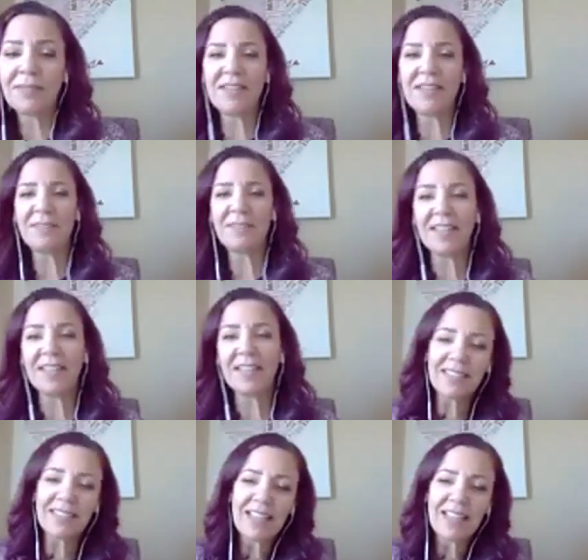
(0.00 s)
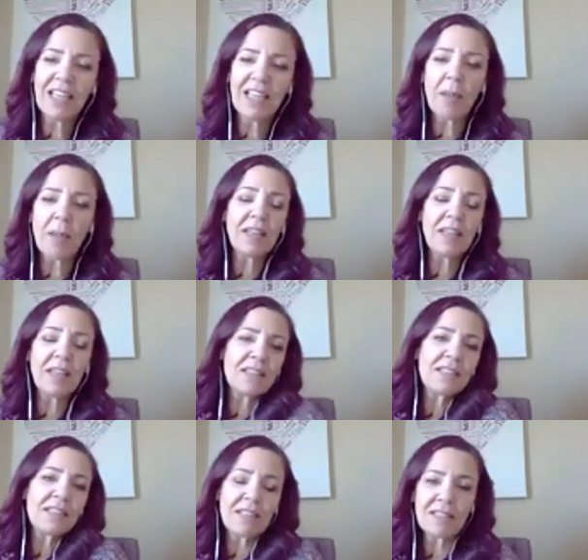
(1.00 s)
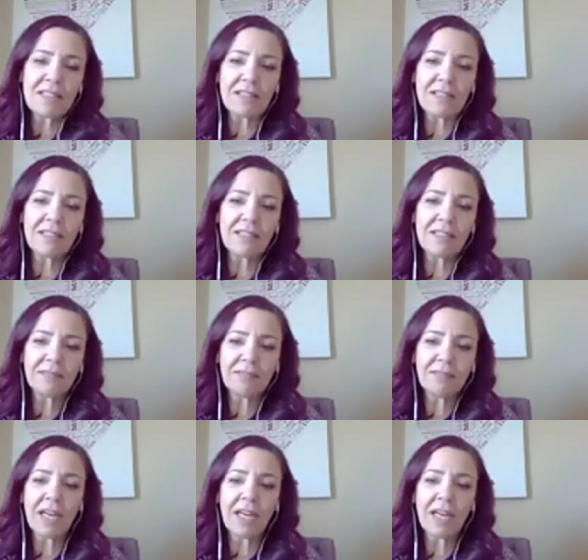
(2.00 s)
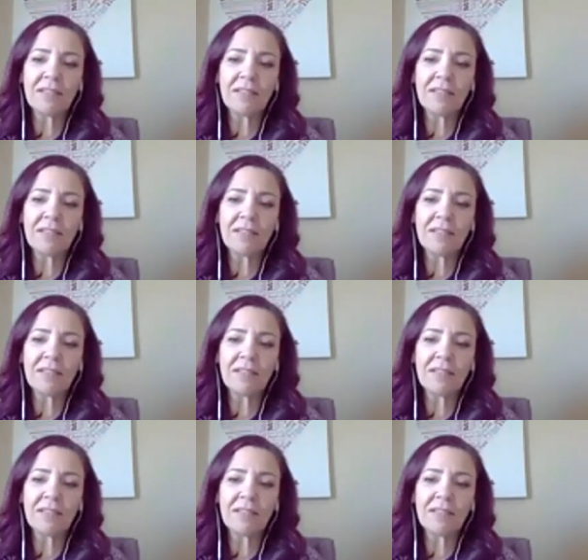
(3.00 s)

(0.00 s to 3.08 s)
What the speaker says: But yeah, things to consider, right?